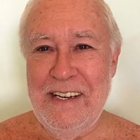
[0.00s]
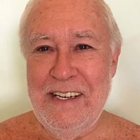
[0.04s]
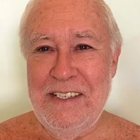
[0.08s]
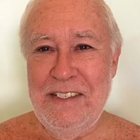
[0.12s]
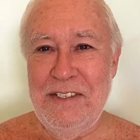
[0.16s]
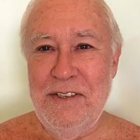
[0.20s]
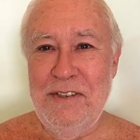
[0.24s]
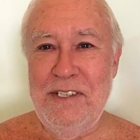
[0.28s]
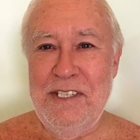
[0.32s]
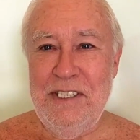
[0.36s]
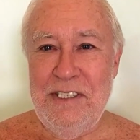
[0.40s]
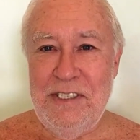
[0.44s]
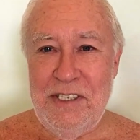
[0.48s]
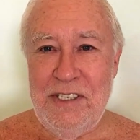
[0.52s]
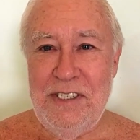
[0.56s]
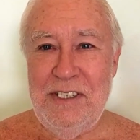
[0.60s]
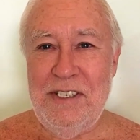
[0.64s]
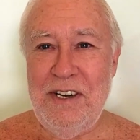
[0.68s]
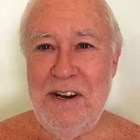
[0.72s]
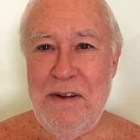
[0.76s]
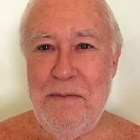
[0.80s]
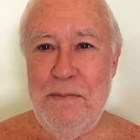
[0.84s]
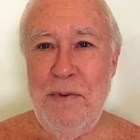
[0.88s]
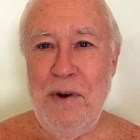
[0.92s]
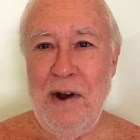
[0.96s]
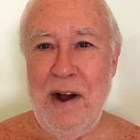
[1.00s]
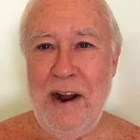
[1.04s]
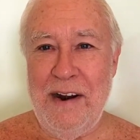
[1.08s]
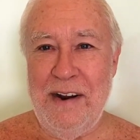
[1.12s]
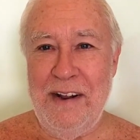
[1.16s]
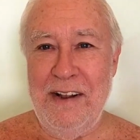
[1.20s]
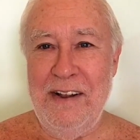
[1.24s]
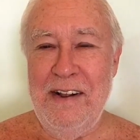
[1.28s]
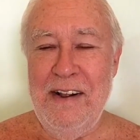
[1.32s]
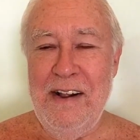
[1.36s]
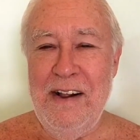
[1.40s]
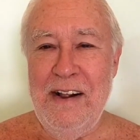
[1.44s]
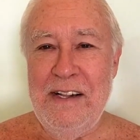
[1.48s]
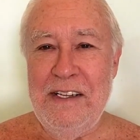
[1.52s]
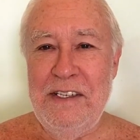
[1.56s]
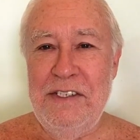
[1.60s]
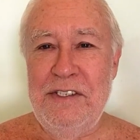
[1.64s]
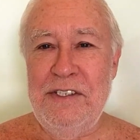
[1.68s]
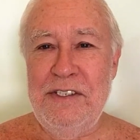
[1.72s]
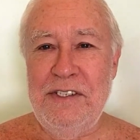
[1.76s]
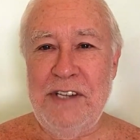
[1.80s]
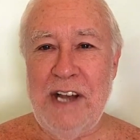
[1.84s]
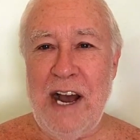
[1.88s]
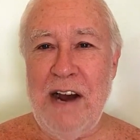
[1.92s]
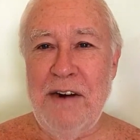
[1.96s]
So this is Nibbana.
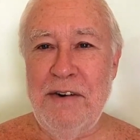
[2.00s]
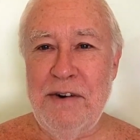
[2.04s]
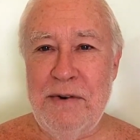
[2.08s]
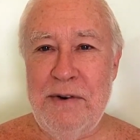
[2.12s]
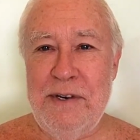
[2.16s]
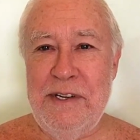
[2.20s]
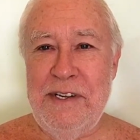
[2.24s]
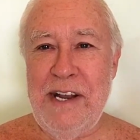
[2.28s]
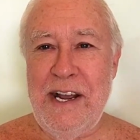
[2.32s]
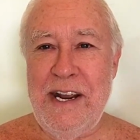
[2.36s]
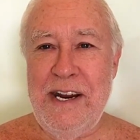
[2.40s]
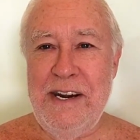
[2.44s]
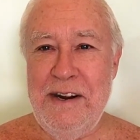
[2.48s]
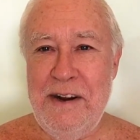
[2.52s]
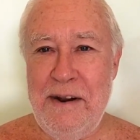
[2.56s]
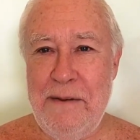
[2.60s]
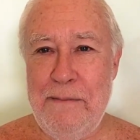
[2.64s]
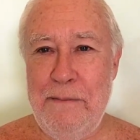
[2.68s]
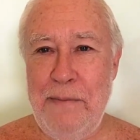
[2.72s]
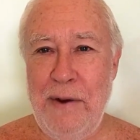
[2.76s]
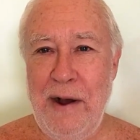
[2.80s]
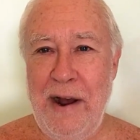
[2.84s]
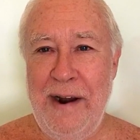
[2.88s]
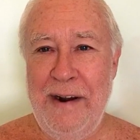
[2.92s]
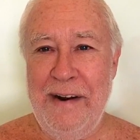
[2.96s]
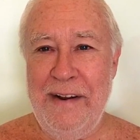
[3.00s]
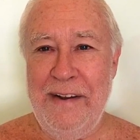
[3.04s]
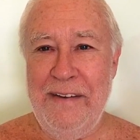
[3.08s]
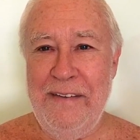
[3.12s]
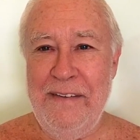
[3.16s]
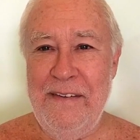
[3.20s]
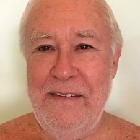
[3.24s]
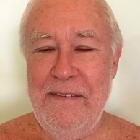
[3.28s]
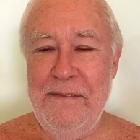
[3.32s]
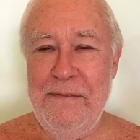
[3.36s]
This is how to attain Nibbana.